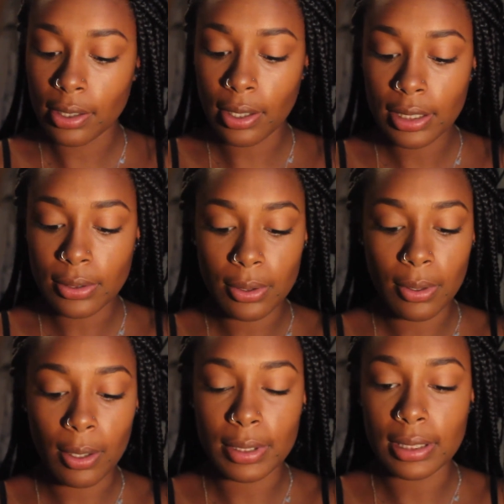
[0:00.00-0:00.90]
you guys don't know
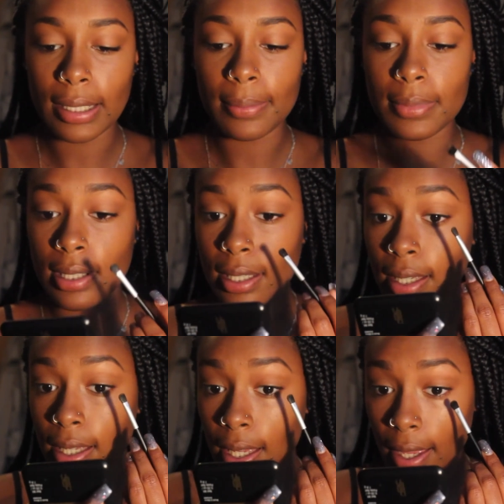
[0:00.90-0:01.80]
how many times
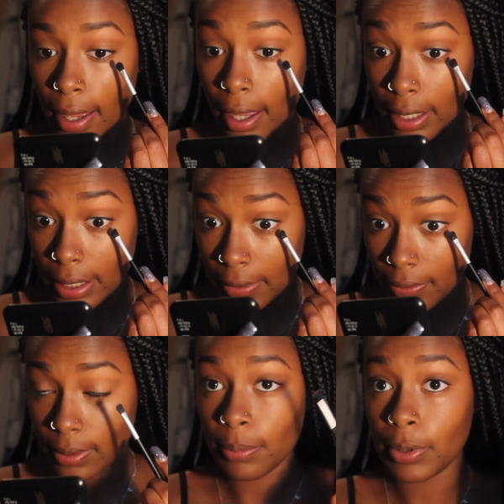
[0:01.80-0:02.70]
I'm